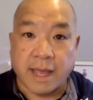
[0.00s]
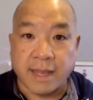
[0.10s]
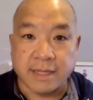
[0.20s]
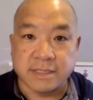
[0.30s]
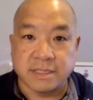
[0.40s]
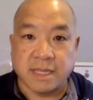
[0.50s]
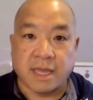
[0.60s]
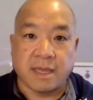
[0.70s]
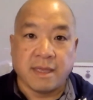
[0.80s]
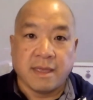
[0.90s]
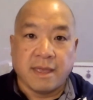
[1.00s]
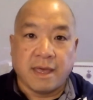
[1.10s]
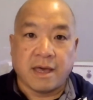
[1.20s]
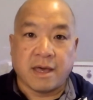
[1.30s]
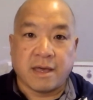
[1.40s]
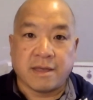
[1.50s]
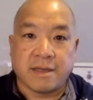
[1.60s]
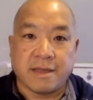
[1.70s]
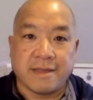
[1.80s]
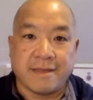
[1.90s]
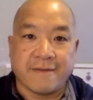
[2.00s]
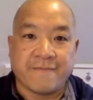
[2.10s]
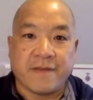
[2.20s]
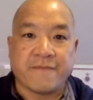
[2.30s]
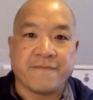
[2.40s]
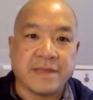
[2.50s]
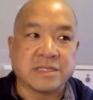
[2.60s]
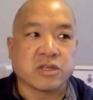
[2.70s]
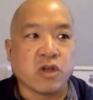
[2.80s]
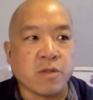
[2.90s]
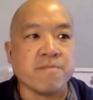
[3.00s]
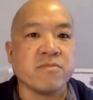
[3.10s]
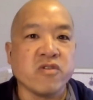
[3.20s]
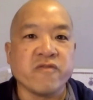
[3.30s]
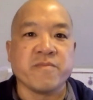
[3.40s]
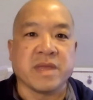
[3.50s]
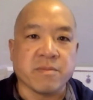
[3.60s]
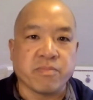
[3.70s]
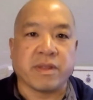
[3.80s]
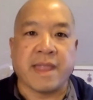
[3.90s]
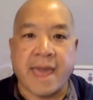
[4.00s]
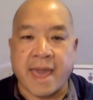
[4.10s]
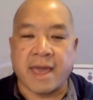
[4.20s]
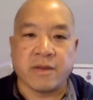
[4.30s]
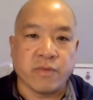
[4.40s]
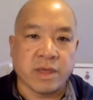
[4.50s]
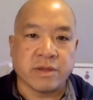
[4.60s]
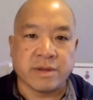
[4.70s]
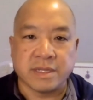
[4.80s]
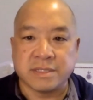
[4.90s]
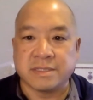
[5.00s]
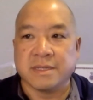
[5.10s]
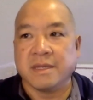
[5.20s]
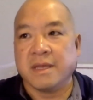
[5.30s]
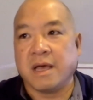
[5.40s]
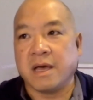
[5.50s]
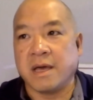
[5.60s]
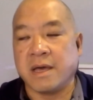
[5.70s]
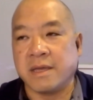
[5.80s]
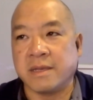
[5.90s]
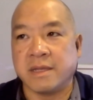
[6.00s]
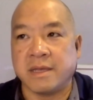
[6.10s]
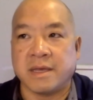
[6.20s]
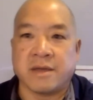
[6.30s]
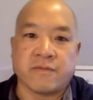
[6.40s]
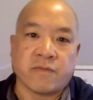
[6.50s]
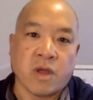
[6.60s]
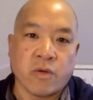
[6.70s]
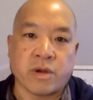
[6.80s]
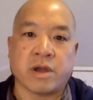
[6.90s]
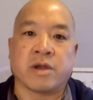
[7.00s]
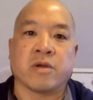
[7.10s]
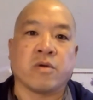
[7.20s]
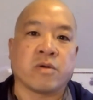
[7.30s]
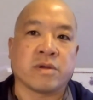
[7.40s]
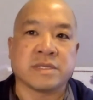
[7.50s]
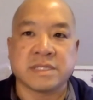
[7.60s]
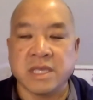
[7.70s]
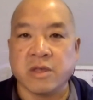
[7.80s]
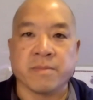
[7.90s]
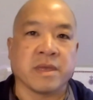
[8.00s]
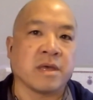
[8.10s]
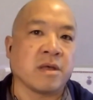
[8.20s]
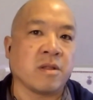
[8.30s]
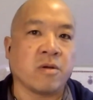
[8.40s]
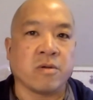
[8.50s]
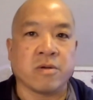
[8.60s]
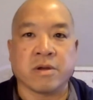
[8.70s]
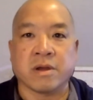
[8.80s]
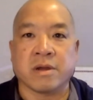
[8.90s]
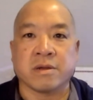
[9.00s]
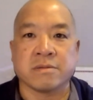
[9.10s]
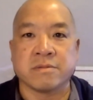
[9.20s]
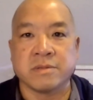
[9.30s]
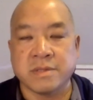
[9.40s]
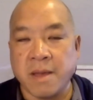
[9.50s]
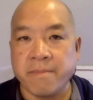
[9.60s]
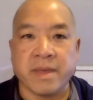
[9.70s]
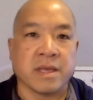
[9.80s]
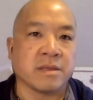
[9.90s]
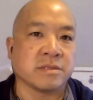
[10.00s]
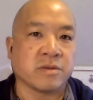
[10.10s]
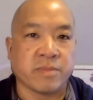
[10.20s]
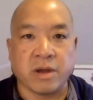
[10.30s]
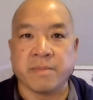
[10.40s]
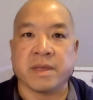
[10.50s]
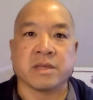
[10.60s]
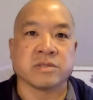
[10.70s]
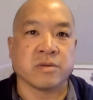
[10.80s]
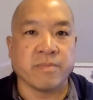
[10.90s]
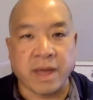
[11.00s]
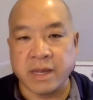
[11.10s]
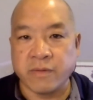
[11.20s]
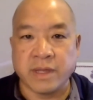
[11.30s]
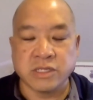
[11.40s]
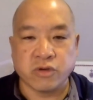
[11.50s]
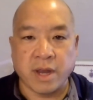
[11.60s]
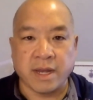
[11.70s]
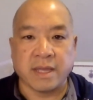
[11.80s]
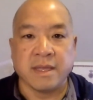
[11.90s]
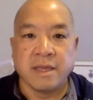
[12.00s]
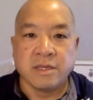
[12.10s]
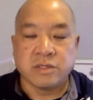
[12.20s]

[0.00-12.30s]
I like to say uh, a, a, physical movement plan, whether it's on a rower or a Skillmill or dumbbells or barbells or body weight training.